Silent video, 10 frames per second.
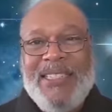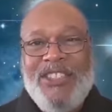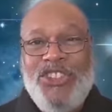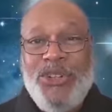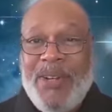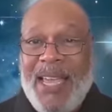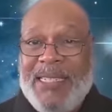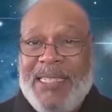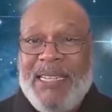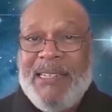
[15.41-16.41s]
It's June
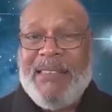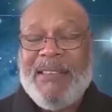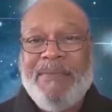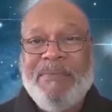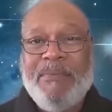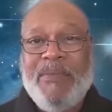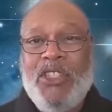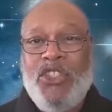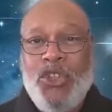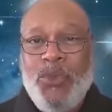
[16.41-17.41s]
19th,
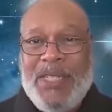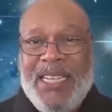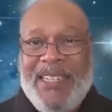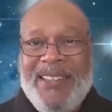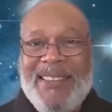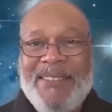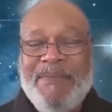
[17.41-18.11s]
Juneteenth,